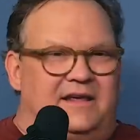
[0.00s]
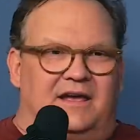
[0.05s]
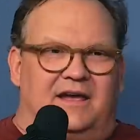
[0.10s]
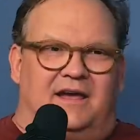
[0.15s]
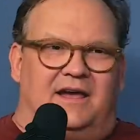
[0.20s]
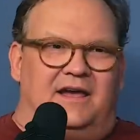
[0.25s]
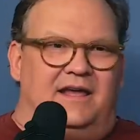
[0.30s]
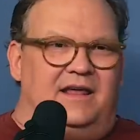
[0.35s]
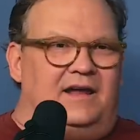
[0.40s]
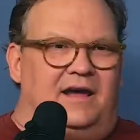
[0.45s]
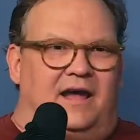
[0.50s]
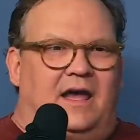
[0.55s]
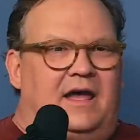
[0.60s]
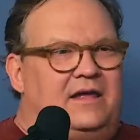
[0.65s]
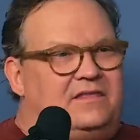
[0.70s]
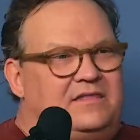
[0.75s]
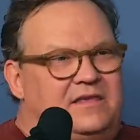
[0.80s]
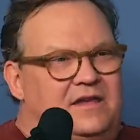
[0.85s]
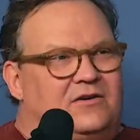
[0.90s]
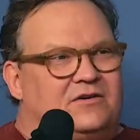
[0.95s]
Yeah,
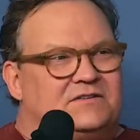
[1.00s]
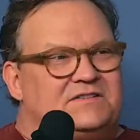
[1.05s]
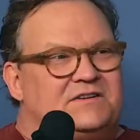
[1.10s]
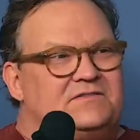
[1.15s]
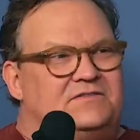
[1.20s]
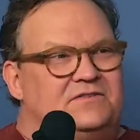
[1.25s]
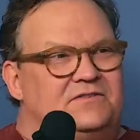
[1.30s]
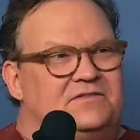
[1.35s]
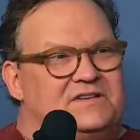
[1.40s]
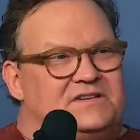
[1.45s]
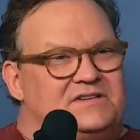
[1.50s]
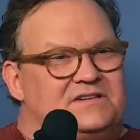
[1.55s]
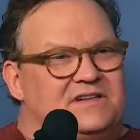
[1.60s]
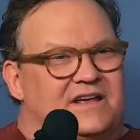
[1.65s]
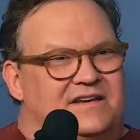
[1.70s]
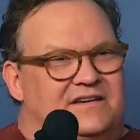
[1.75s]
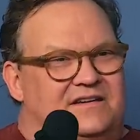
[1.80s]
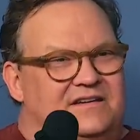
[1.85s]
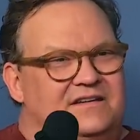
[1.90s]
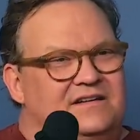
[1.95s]
I think also, too, it's
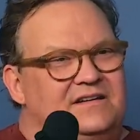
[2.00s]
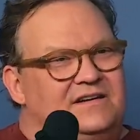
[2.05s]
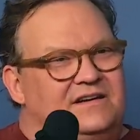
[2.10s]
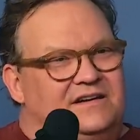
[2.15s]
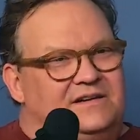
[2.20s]
like,